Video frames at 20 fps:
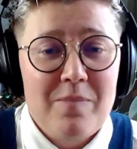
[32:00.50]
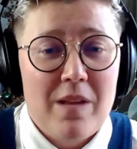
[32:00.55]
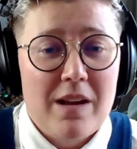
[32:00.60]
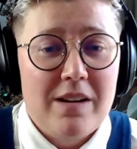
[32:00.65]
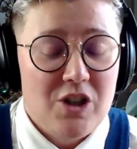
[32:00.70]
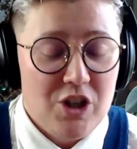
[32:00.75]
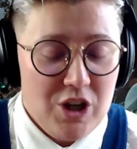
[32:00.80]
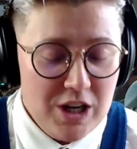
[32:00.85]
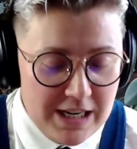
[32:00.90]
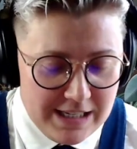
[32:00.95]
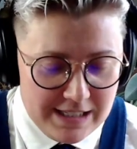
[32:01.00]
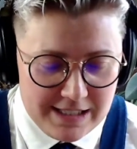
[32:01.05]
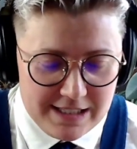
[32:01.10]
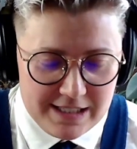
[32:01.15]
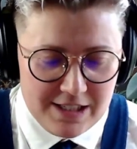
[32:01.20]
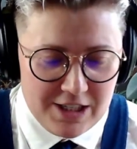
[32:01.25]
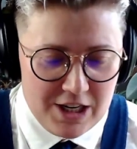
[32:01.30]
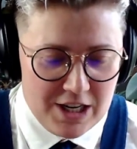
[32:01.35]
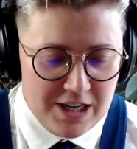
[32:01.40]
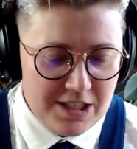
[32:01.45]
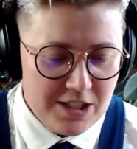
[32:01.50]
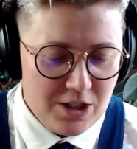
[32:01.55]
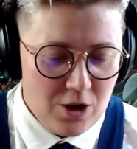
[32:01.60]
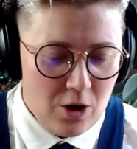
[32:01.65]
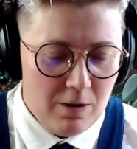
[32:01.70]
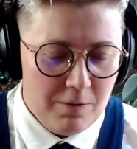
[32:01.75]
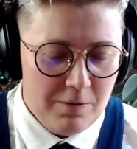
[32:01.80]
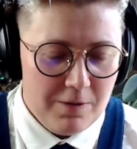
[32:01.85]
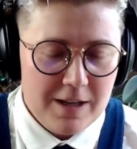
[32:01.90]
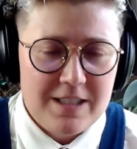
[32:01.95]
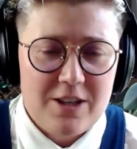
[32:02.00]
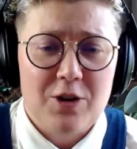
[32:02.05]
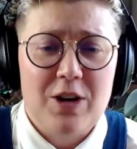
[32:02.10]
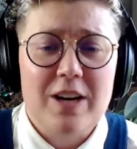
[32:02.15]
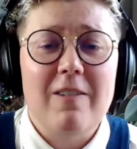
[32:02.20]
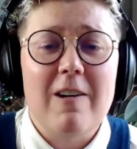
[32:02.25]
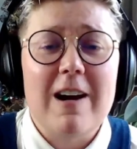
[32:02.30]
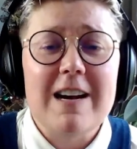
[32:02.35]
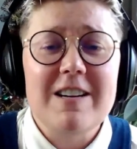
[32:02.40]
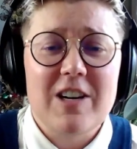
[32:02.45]
she's disqualified. So
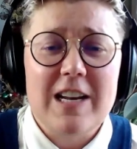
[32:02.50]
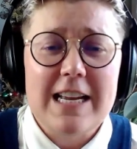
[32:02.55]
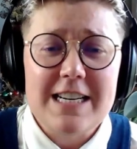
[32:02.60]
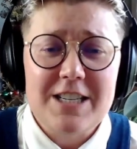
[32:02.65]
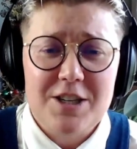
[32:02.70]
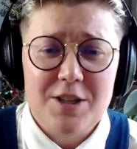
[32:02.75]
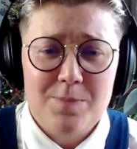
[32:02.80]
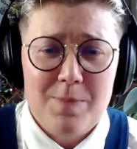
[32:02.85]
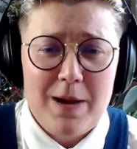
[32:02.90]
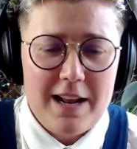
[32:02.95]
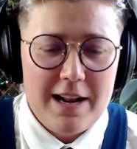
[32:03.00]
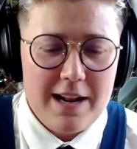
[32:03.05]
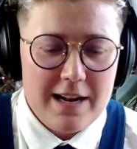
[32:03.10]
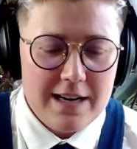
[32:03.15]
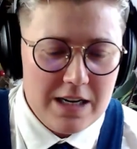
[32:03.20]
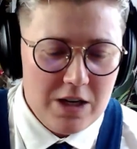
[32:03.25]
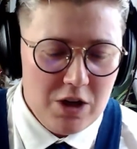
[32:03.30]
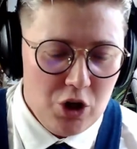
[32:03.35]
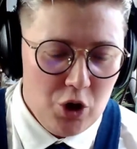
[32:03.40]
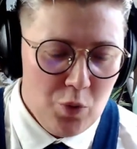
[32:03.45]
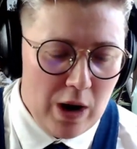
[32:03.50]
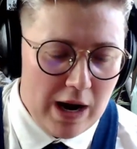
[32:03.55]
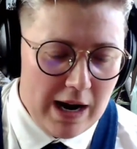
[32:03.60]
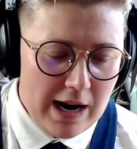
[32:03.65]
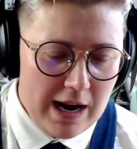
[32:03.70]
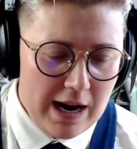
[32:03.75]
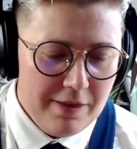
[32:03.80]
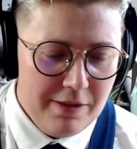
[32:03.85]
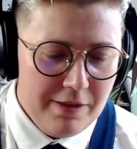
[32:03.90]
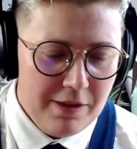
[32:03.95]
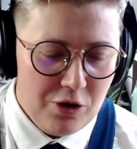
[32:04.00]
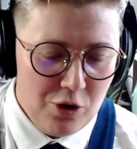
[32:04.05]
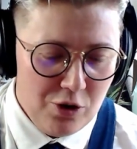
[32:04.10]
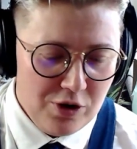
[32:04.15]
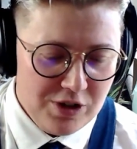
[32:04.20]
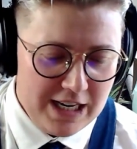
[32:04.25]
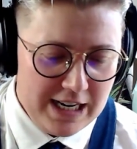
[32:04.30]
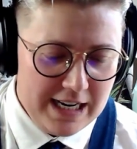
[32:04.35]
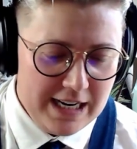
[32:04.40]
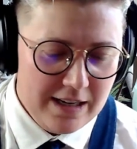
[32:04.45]
congratulations, Merirangi. You are the
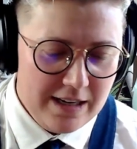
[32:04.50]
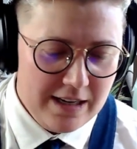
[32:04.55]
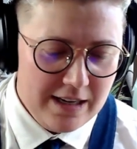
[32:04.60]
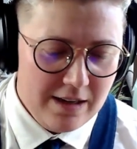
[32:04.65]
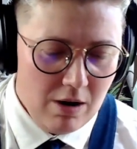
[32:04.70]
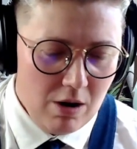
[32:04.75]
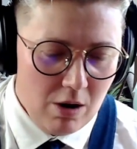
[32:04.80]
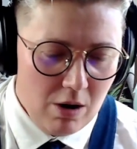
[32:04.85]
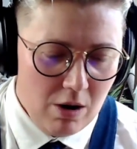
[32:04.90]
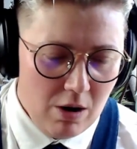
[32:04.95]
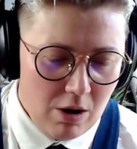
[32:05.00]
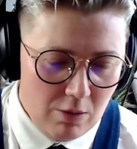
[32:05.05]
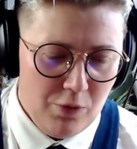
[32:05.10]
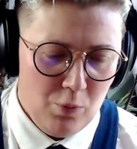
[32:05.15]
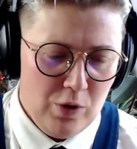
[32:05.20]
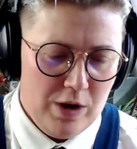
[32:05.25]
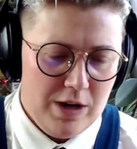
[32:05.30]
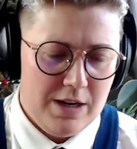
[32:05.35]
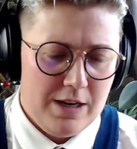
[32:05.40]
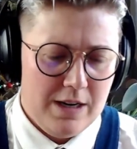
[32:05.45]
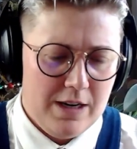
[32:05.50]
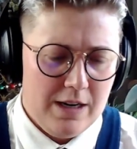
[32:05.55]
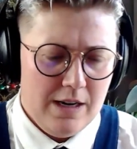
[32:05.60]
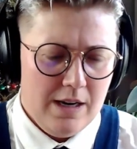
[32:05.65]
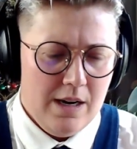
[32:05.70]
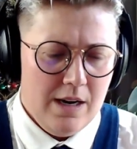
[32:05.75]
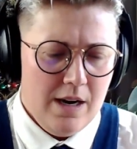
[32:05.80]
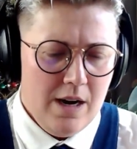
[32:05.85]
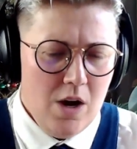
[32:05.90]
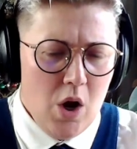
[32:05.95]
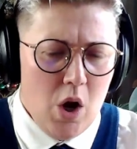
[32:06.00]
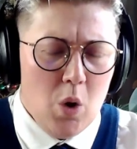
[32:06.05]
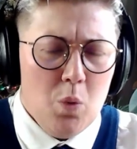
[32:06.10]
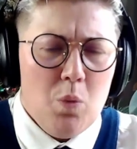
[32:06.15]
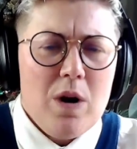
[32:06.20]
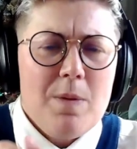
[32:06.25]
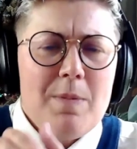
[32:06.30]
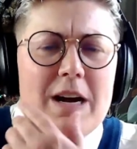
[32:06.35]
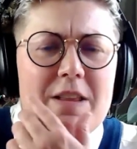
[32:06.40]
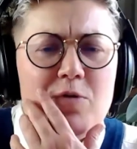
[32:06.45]
13 of the week.
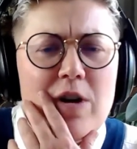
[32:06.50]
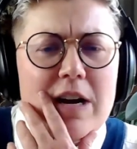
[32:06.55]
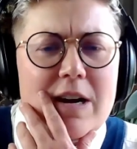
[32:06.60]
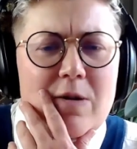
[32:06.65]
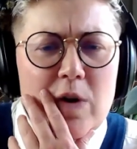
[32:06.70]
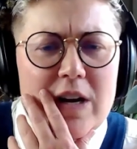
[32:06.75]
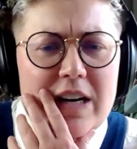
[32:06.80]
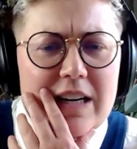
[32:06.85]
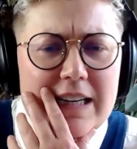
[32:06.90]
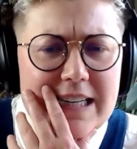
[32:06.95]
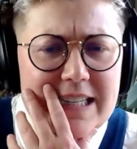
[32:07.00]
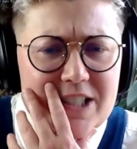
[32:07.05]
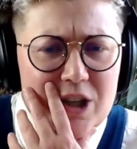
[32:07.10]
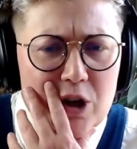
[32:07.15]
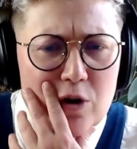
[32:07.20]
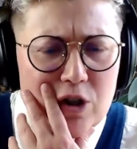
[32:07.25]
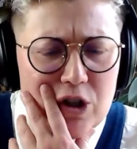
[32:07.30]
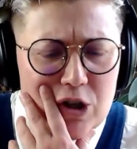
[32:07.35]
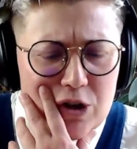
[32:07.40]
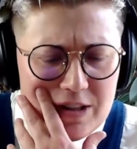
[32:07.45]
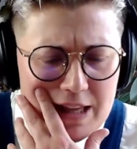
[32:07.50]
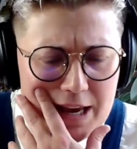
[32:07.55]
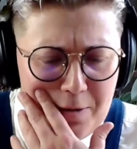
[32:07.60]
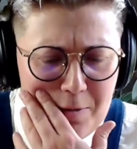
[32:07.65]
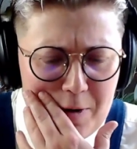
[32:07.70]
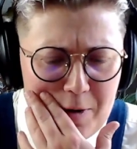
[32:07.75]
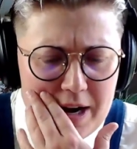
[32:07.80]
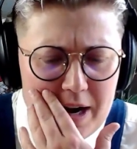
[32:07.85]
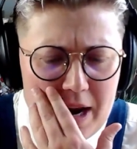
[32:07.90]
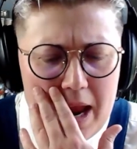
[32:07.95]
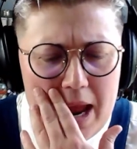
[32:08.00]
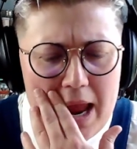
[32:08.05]
What about the right wing, Les? Who took that one?